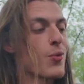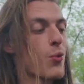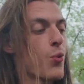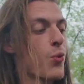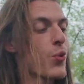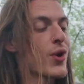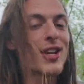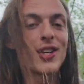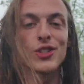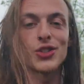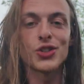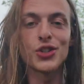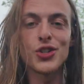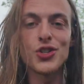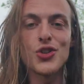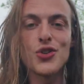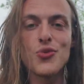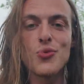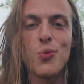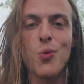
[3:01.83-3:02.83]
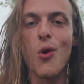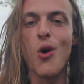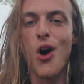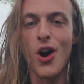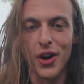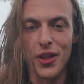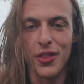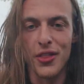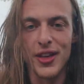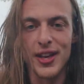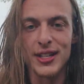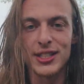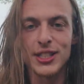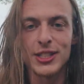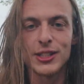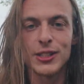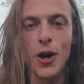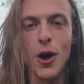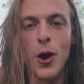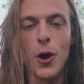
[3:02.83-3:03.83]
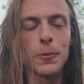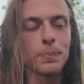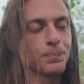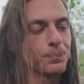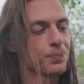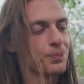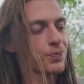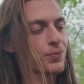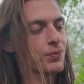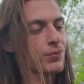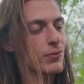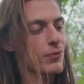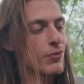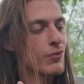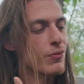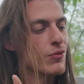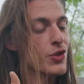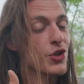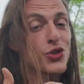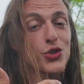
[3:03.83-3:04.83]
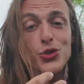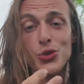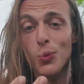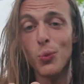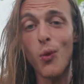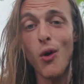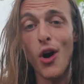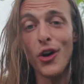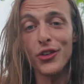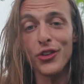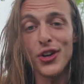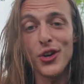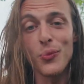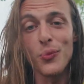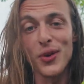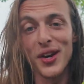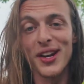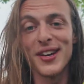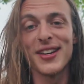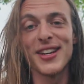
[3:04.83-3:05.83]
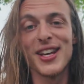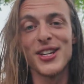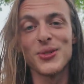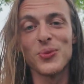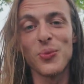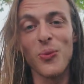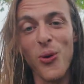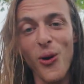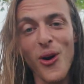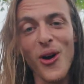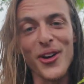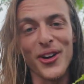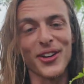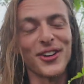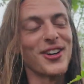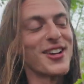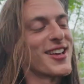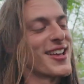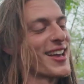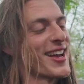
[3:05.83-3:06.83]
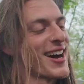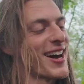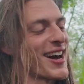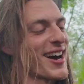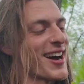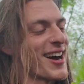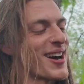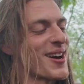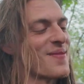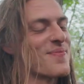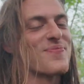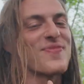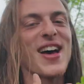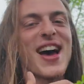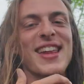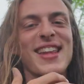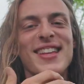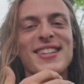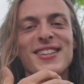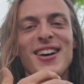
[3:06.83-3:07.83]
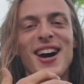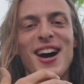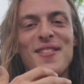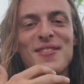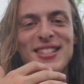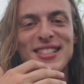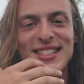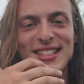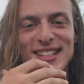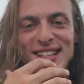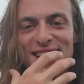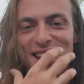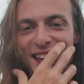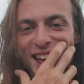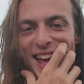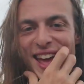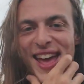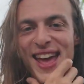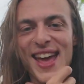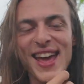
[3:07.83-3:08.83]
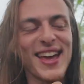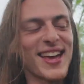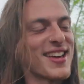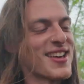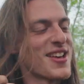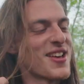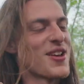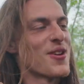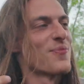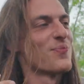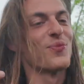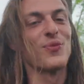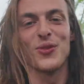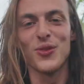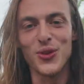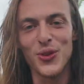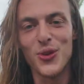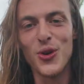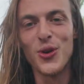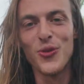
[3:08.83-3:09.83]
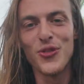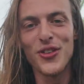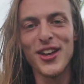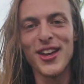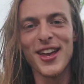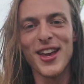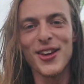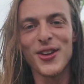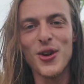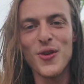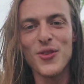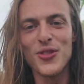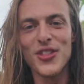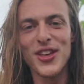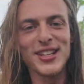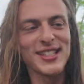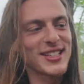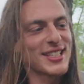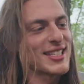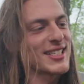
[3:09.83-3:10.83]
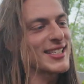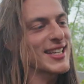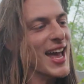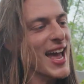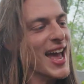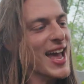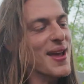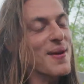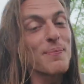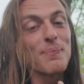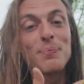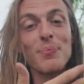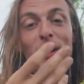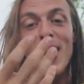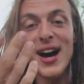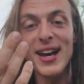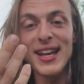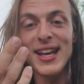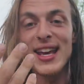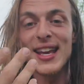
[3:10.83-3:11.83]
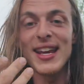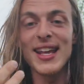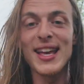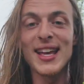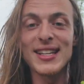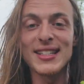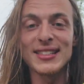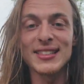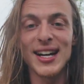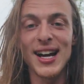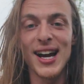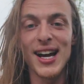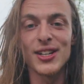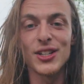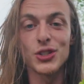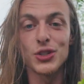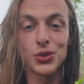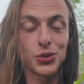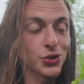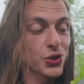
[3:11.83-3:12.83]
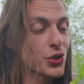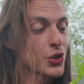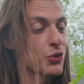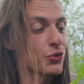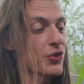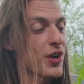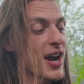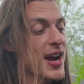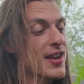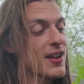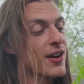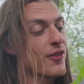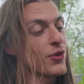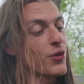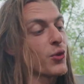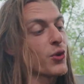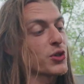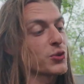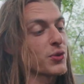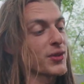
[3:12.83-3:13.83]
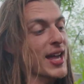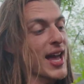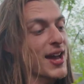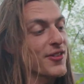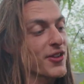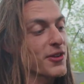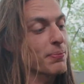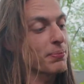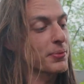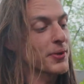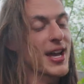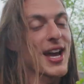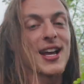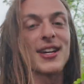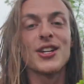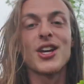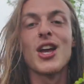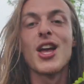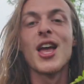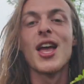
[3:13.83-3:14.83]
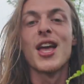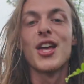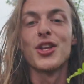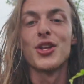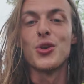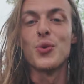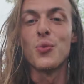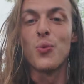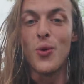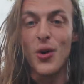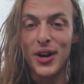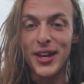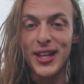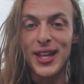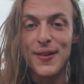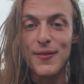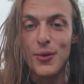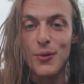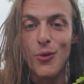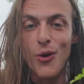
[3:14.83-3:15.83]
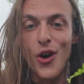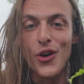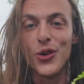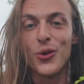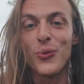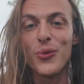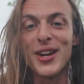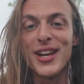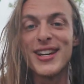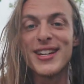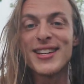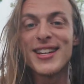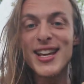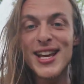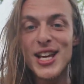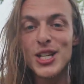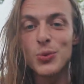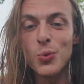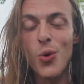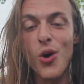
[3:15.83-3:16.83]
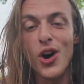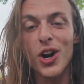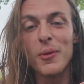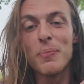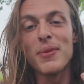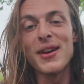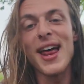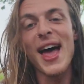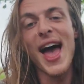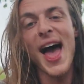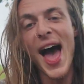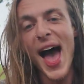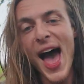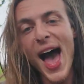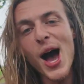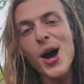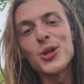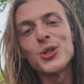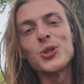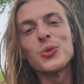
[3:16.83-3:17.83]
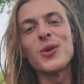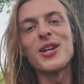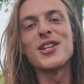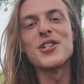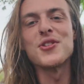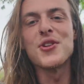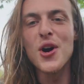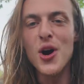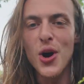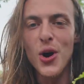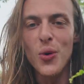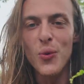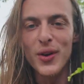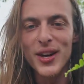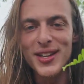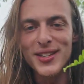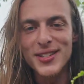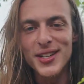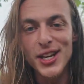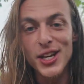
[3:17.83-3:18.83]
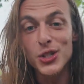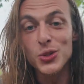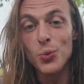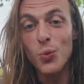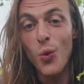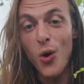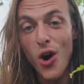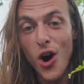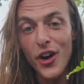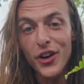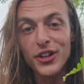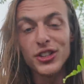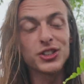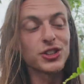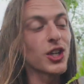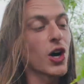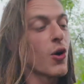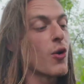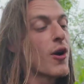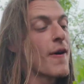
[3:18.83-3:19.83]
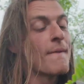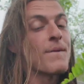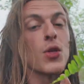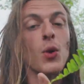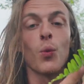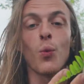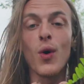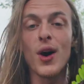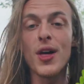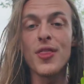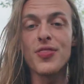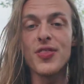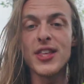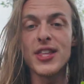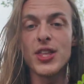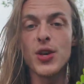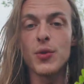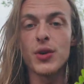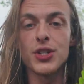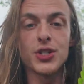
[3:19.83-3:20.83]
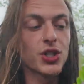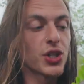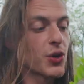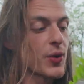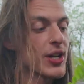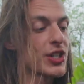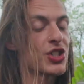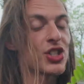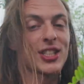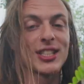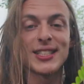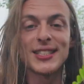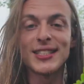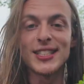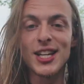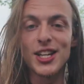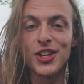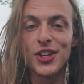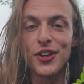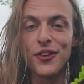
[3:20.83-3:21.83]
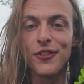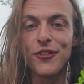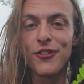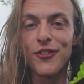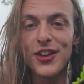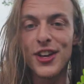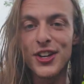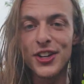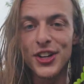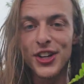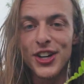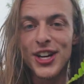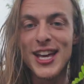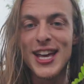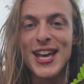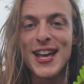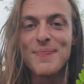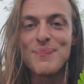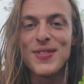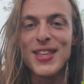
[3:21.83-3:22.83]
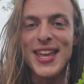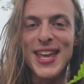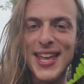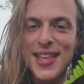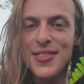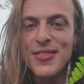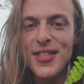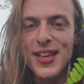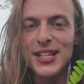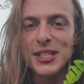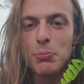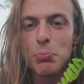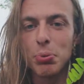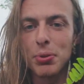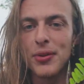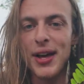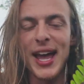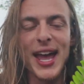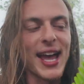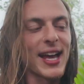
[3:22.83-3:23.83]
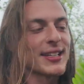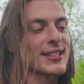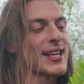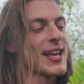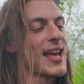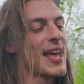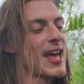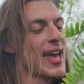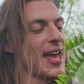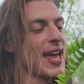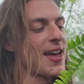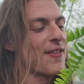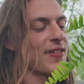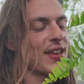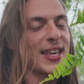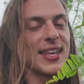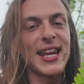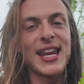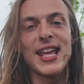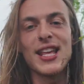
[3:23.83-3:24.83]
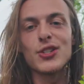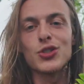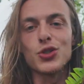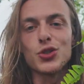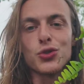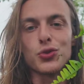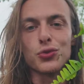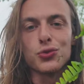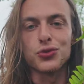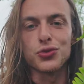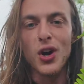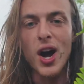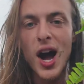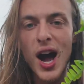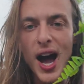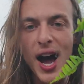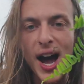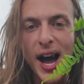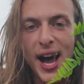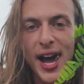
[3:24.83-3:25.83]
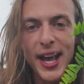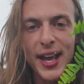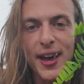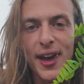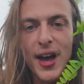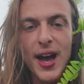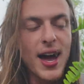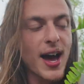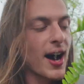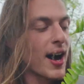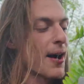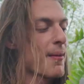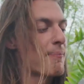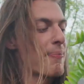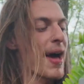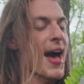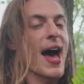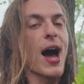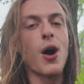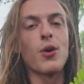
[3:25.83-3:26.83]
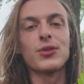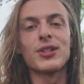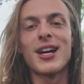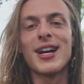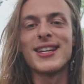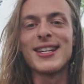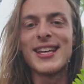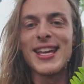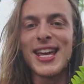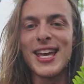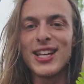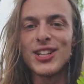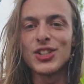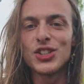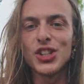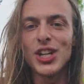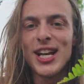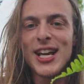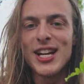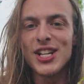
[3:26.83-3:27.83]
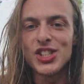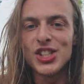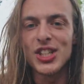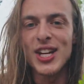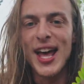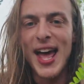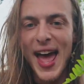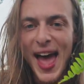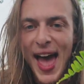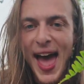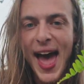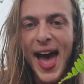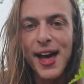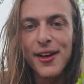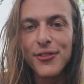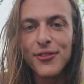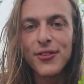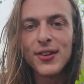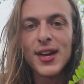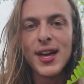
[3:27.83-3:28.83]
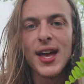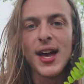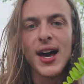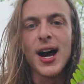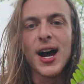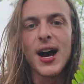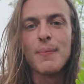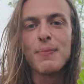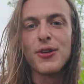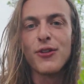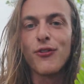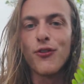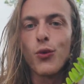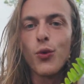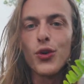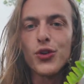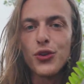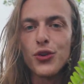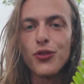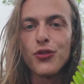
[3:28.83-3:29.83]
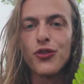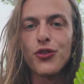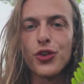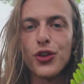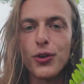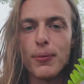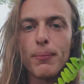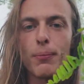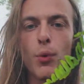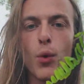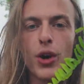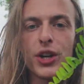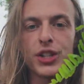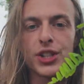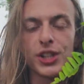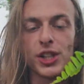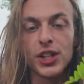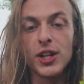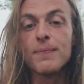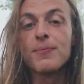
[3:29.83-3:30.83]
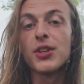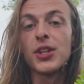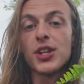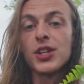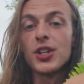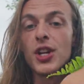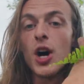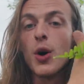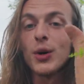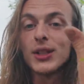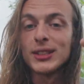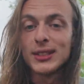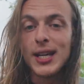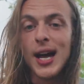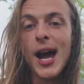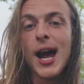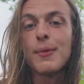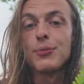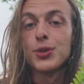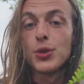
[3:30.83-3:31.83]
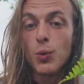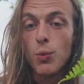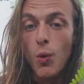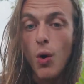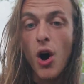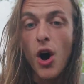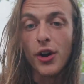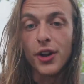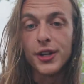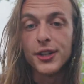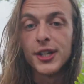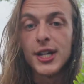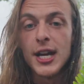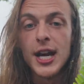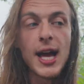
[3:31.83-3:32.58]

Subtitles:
When should you water this? So you should water it when it needs water. That is obviously a goofy thing to say, but it is kind of true, right? Of course, with every plant, you want to give it water when it needs water, but how do we know when it needs water? So one thing you can do is just stick your finger in this plant. If it is dry about an inch and a half before you feel moisture, you know it's time to water.